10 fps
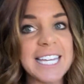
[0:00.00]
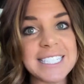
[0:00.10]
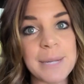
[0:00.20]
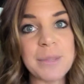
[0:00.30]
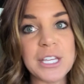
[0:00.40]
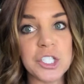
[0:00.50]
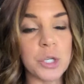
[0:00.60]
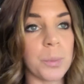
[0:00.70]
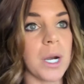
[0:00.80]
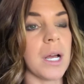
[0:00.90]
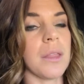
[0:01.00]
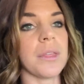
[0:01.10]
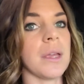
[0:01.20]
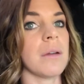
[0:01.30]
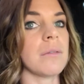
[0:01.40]
get something super
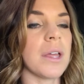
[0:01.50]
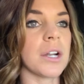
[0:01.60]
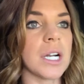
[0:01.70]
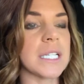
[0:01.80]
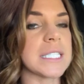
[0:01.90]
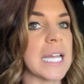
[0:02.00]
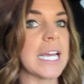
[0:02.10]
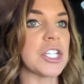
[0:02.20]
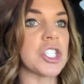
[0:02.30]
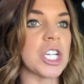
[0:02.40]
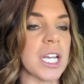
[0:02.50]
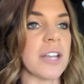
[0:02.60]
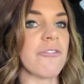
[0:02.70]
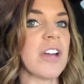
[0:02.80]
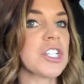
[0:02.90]
healthy, whether it's like
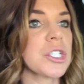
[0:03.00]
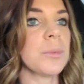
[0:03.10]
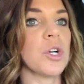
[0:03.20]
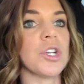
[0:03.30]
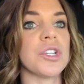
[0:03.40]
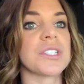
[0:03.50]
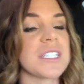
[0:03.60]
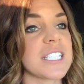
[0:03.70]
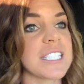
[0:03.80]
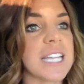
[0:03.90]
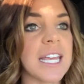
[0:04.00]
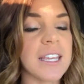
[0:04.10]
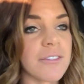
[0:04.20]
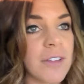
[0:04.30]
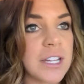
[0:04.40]
chicken and vegetables,
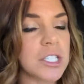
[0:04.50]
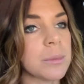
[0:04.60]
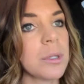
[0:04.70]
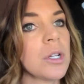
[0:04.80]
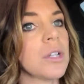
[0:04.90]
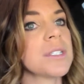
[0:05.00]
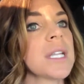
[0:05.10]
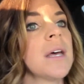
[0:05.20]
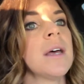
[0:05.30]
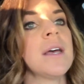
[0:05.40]
steak and vegetables,